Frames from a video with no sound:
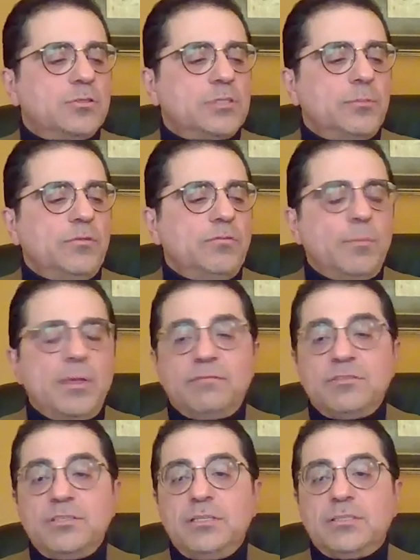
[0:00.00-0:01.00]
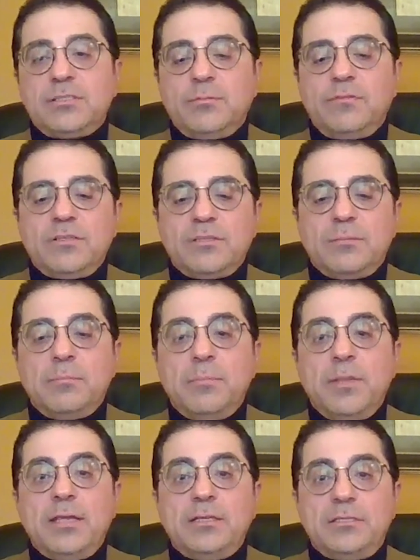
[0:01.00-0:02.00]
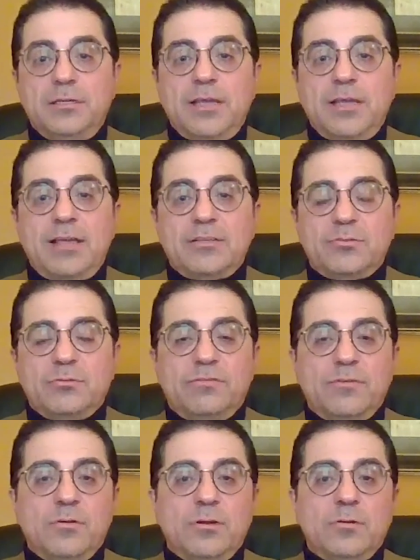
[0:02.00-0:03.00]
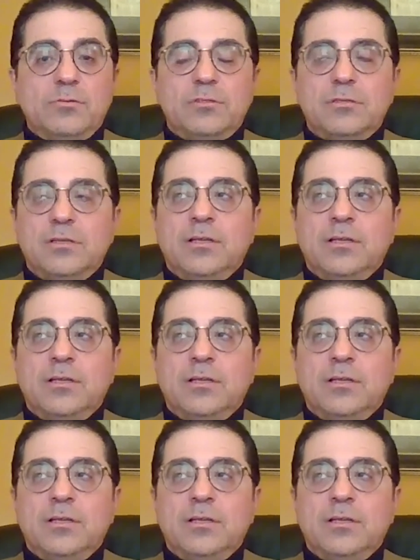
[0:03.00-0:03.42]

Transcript: Some of you may have seen some of his amazing astrophotos.